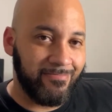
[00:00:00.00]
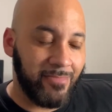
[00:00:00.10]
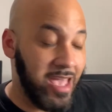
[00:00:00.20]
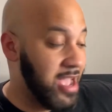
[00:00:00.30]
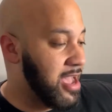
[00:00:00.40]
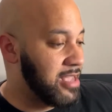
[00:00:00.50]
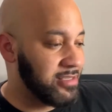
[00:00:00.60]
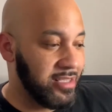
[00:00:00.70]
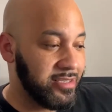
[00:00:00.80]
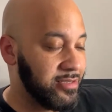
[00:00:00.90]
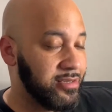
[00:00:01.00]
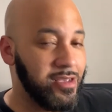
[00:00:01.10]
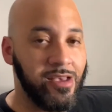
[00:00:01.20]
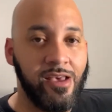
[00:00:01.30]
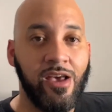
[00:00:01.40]
Okay, guys, listen.
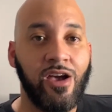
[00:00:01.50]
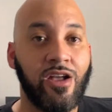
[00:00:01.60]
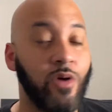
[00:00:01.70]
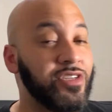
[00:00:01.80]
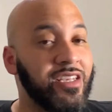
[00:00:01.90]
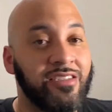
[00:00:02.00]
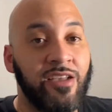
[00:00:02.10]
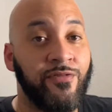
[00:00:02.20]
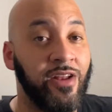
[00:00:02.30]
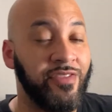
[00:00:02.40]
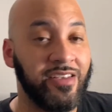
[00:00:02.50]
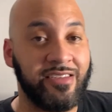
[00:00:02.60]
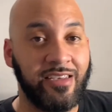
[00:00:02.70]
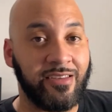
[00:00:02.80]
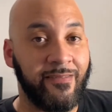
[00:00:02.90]
Coaching is different in this
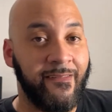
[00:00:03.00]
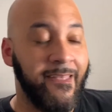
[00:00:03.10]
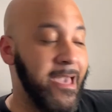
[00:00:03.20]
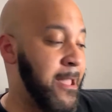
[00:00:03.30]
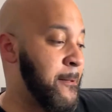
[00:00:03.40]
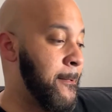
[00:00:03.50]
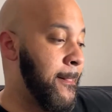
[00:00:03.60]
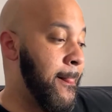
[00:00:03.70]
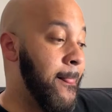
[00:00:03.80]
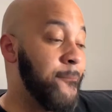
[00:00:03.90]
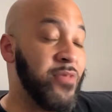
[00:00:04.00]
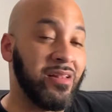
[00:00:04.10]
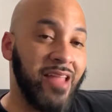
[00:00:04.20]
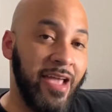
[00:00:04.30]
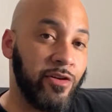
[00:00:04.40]
season, okay? The
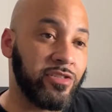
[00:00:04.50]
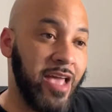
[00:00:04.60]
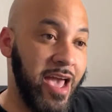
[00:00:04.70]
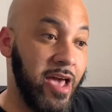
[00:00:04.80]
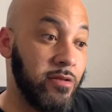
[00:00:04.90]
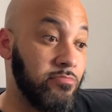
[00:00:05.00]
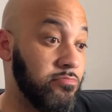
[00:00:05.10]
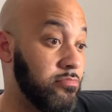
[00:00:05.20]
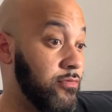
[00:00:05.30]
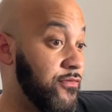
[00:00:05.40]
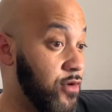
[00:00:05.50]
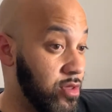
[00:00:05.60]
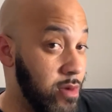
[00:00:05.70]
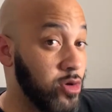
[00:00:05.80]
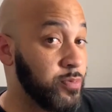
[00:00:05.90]
Lakers had, for the
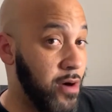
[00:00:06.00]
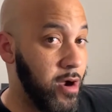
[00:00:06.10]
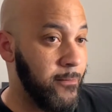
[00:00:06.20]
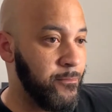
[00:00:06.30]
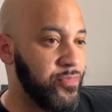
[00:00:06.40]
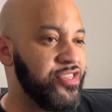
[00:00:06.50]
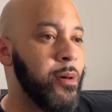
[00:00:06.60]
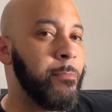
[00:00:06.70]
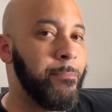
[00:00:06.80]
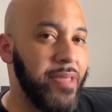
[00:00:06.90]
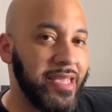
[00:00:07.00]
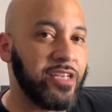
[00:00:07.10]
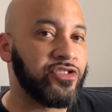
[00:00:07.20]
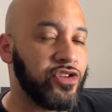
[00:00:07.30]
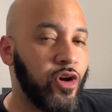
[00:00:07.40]
most part, the
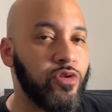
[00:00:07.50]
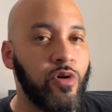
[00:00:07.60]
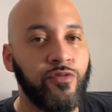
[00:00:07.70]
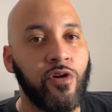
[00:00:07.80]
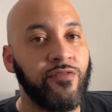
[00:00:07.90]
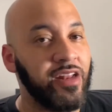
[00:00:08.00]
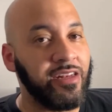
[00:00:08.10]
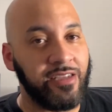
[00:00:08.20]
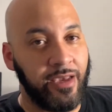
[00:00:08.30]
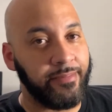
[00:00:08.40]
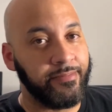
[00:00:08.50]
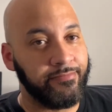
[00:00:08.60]
biggest turnover of any team.